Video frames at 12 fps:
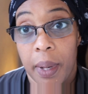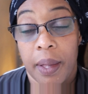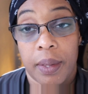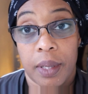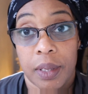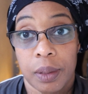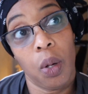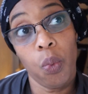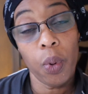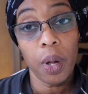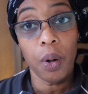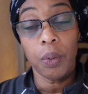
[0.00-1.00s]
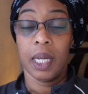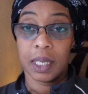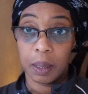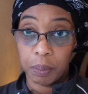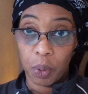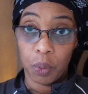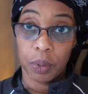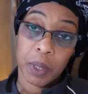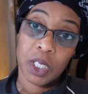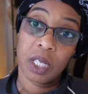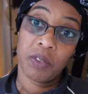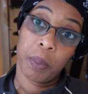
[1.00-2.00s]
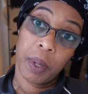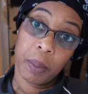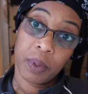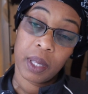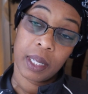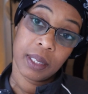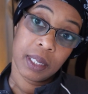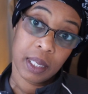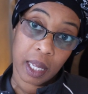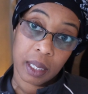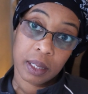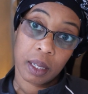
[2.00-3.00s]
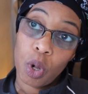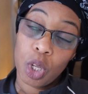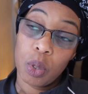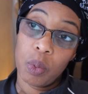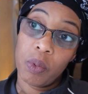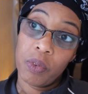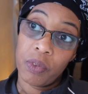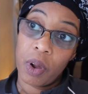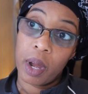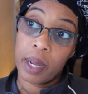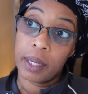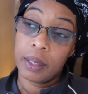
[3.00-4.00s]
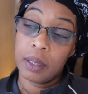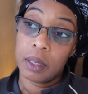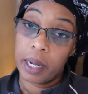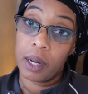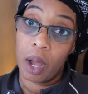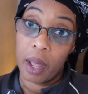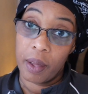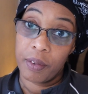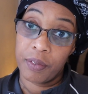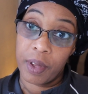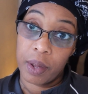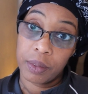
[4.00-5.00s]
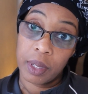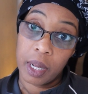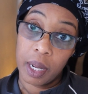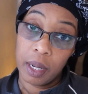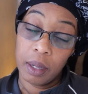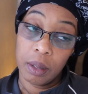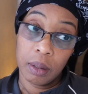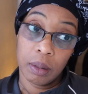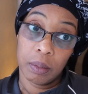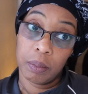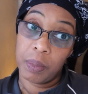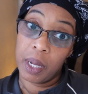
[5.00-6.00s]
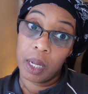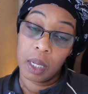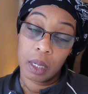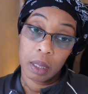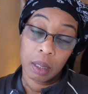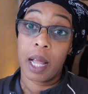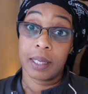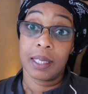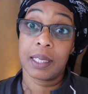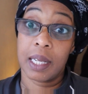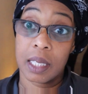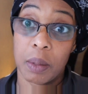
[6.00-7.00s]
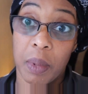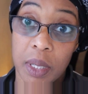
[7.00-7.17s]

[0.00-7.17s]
about this? Well, it's important, especially for people that are dyslexic. What you will find, and I have found in being a dyslexic